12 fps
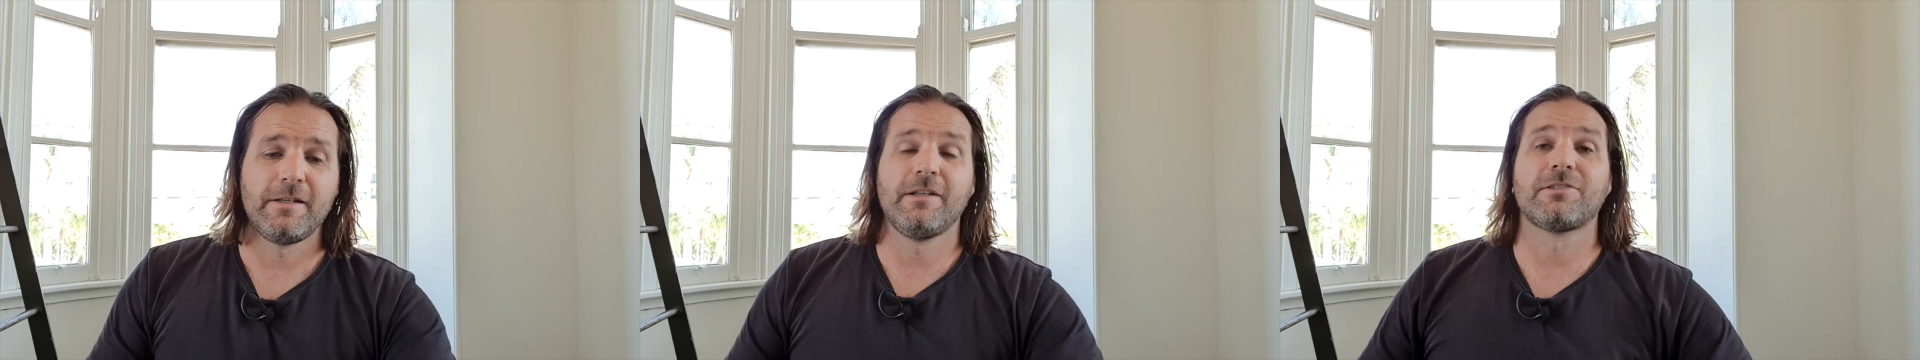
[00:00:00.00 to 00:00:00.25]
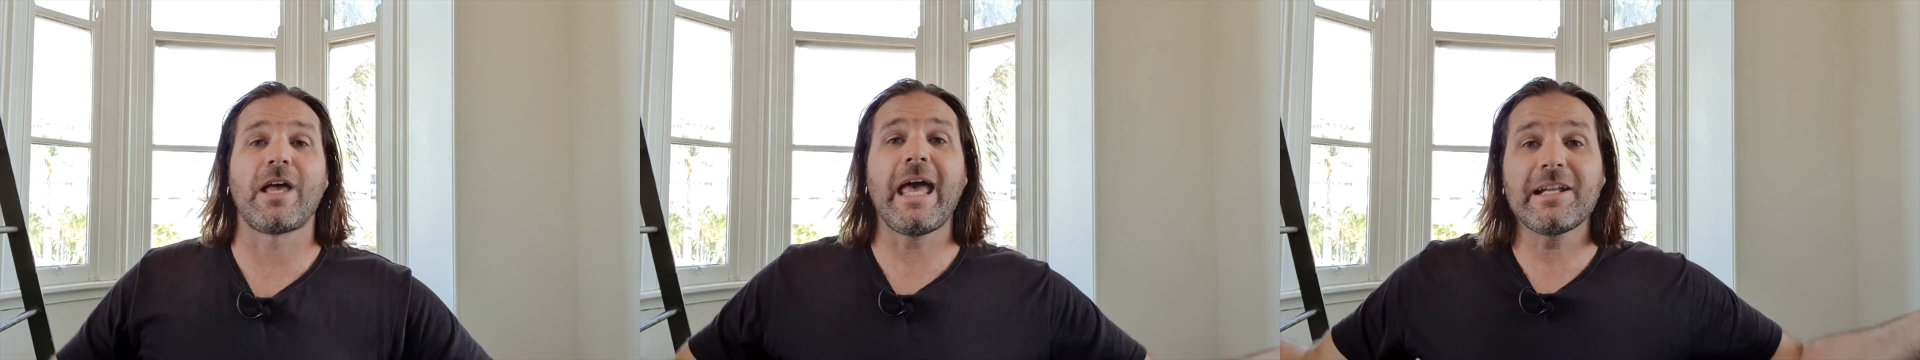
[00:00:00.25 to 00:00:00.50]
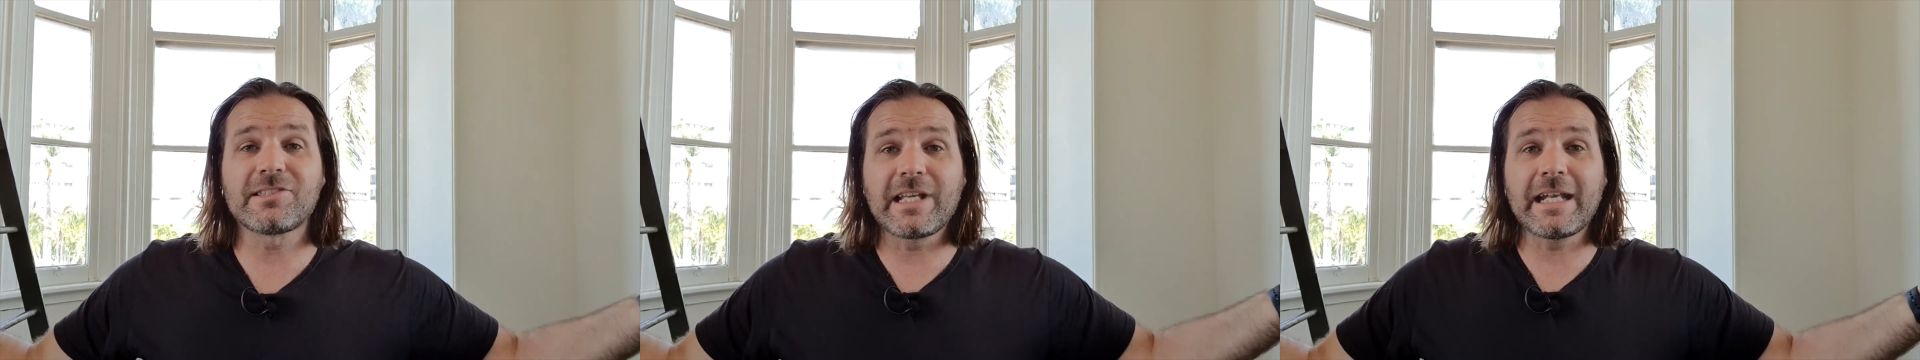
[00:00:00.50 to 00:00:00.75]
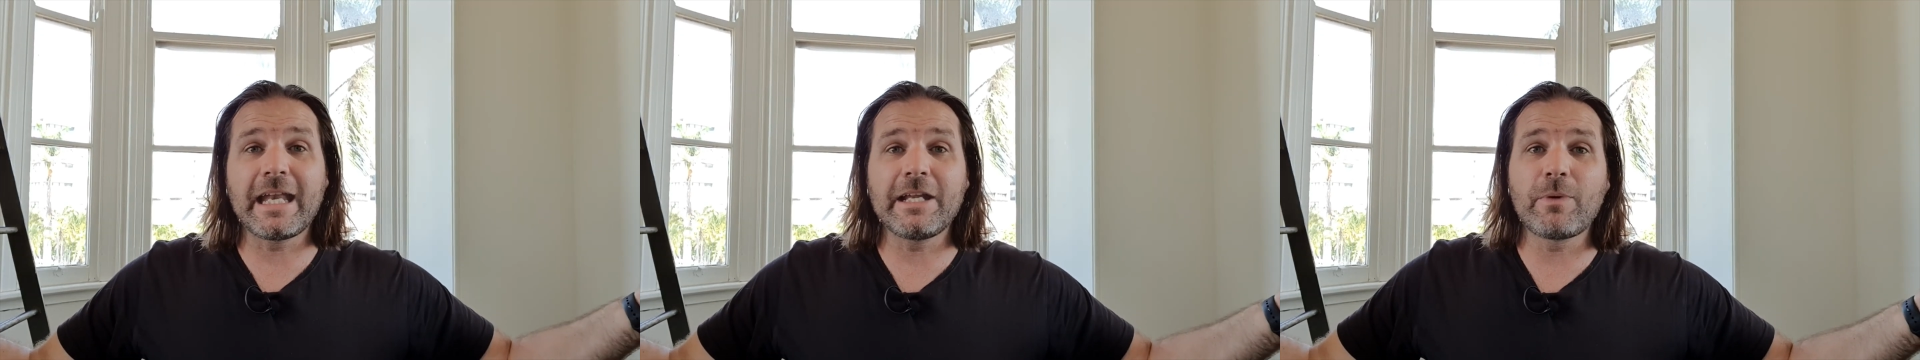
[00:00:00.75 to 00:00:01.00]
So how does
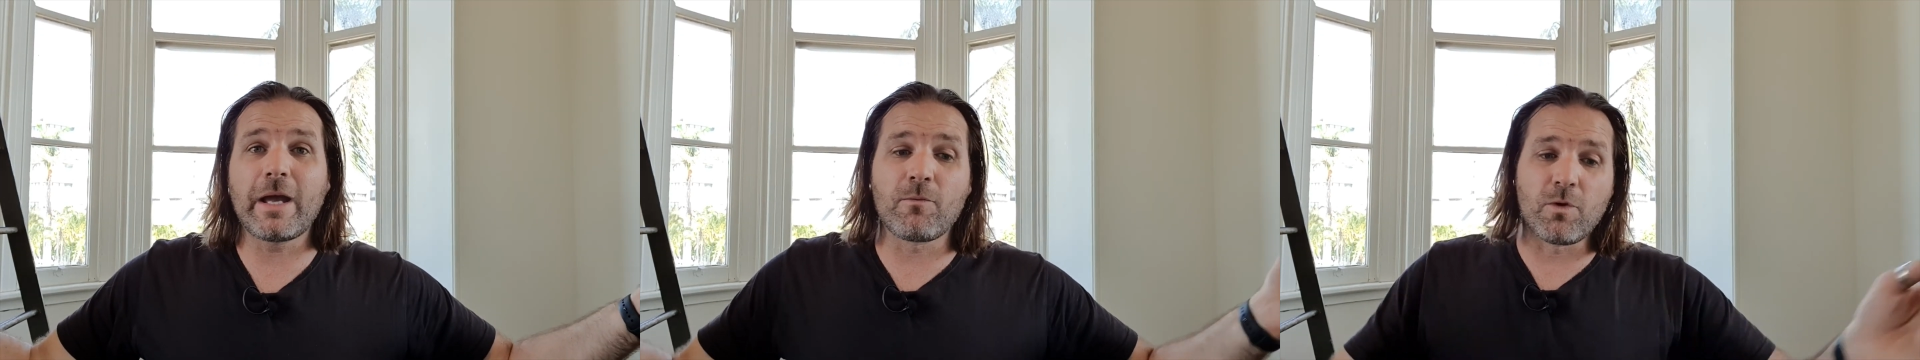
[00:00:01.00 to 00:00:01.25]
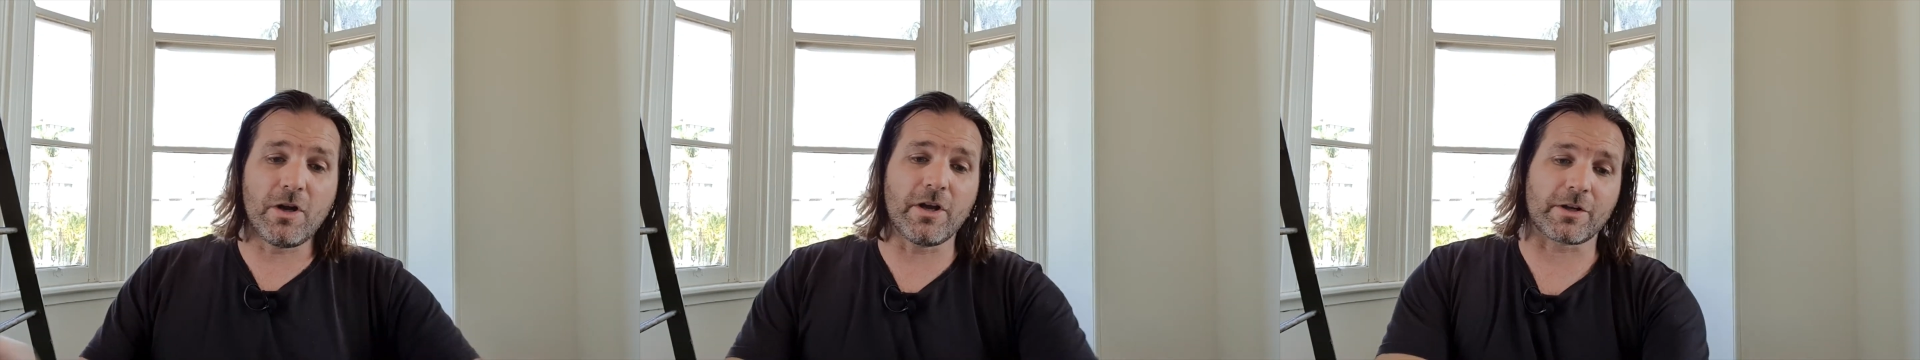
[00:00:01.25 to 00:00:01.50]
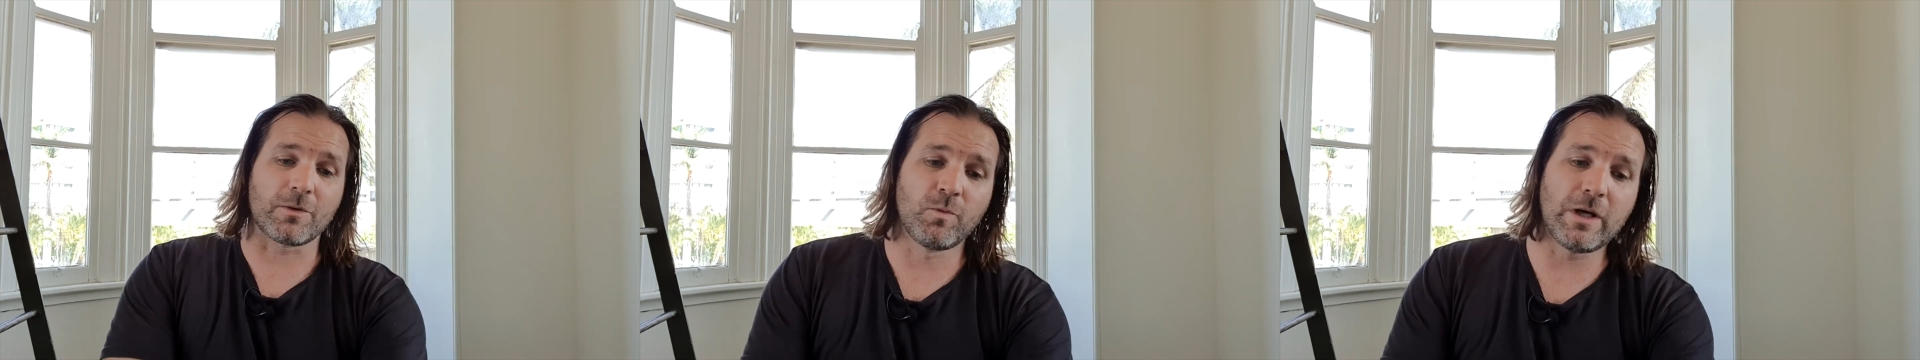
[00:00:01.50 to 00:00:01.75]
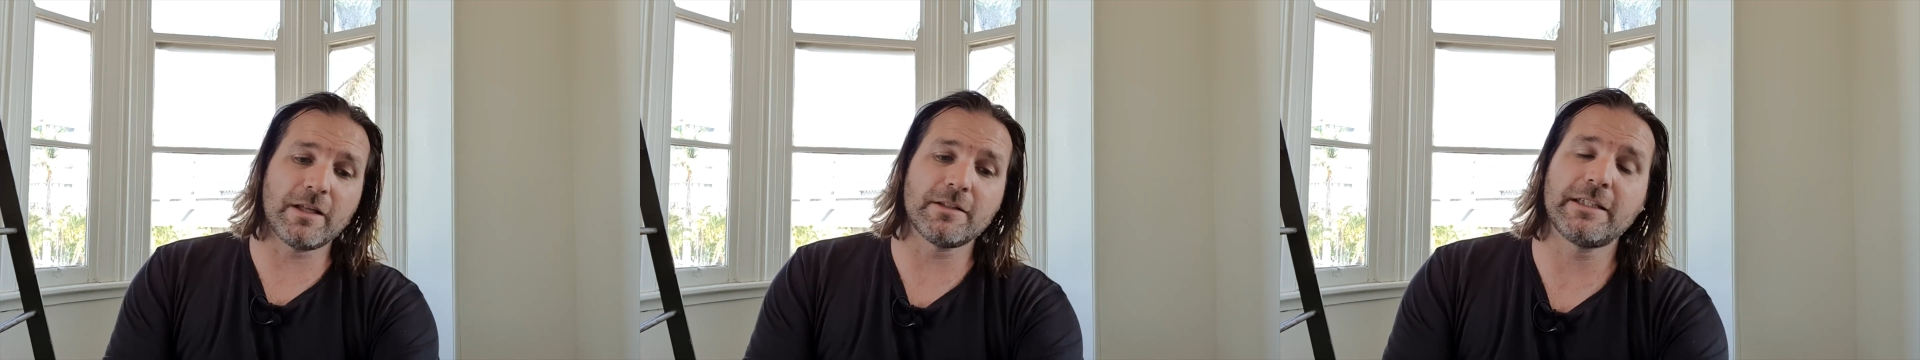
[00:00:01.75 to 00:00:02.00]
Send Anywhere work?
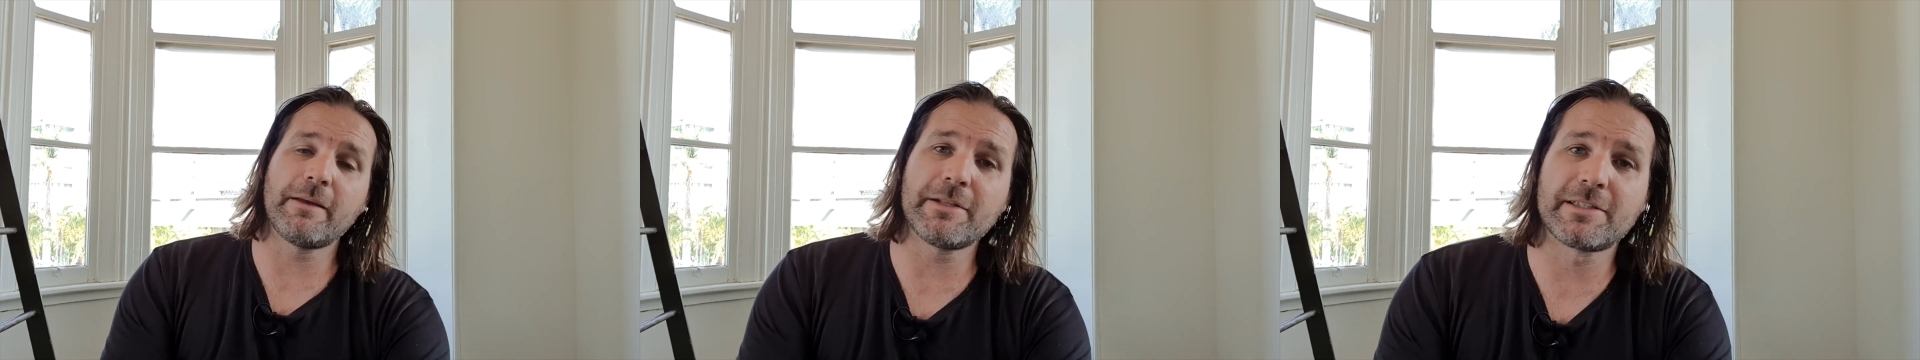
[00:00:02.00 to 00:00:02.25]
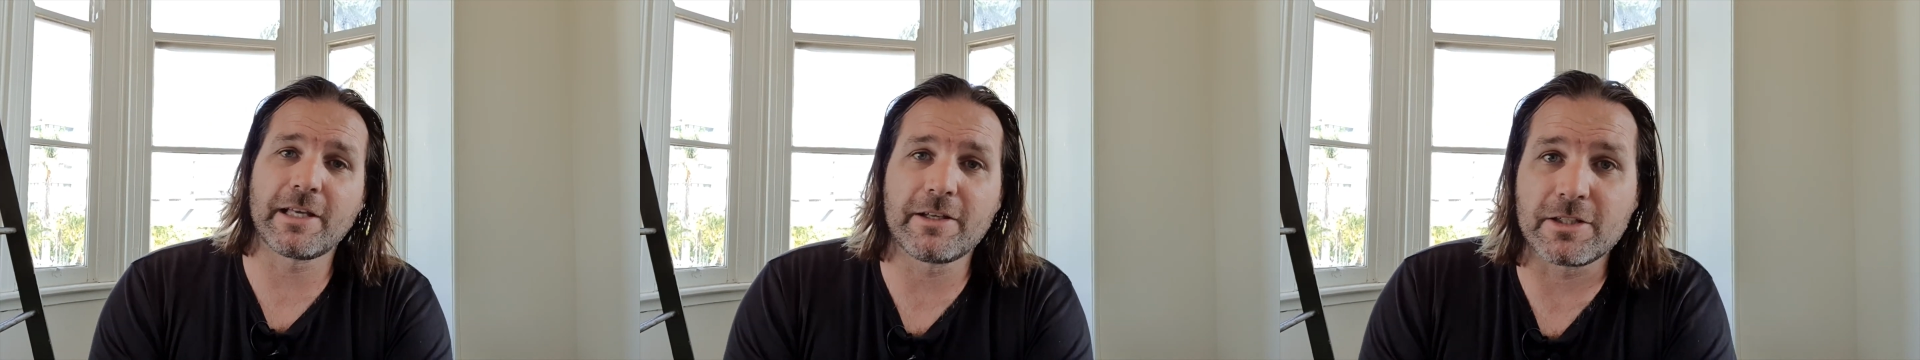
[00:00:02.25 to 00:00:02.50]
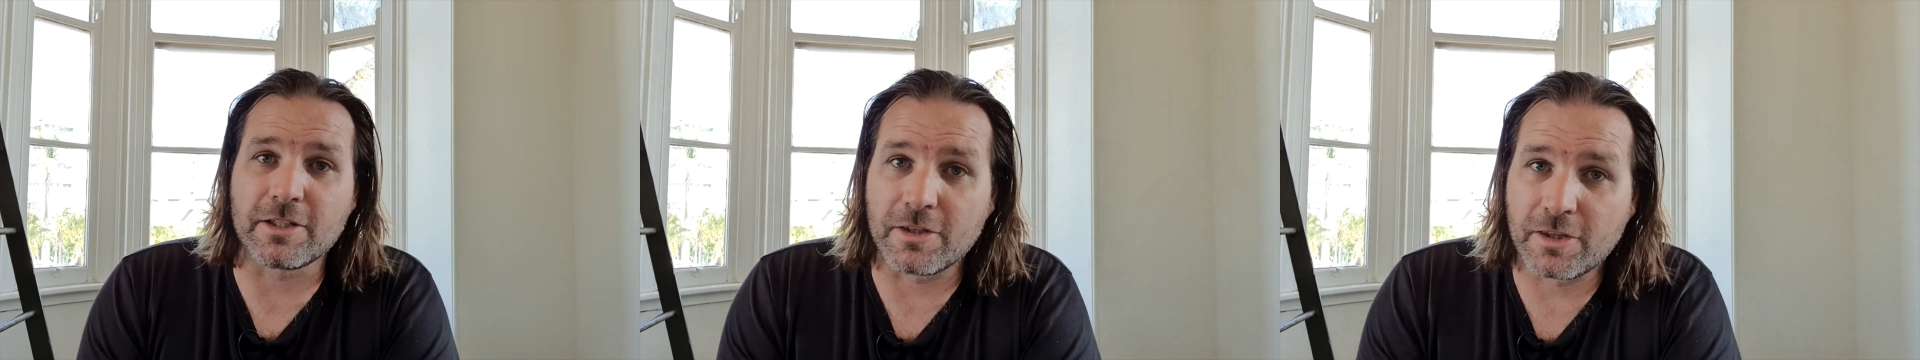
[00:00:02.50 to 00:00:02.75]
Well, let me tell you,